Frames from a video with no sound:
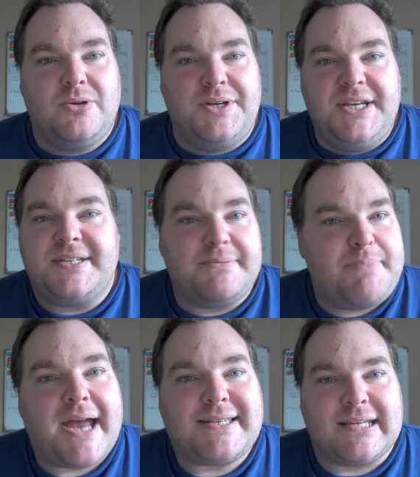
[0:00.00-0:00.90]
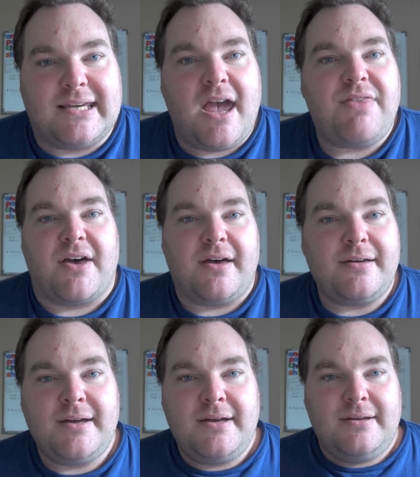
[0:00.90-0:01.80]
knitted back
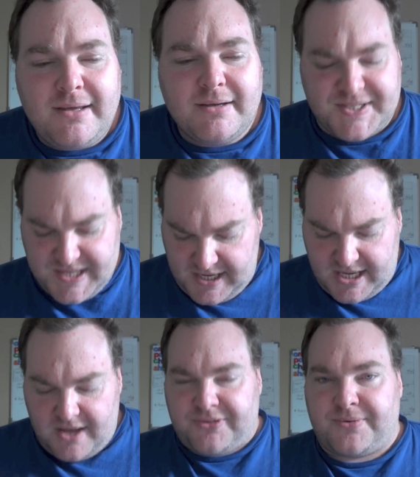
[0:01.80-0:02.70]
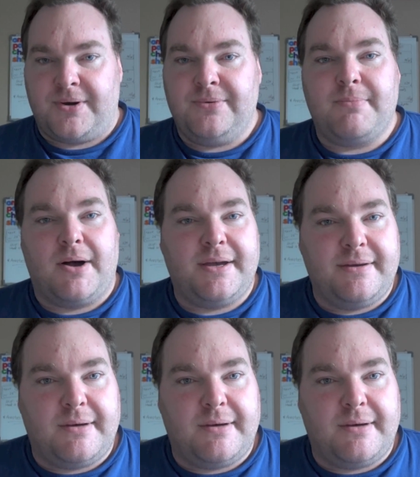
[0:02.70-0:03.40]
together, because they cut through my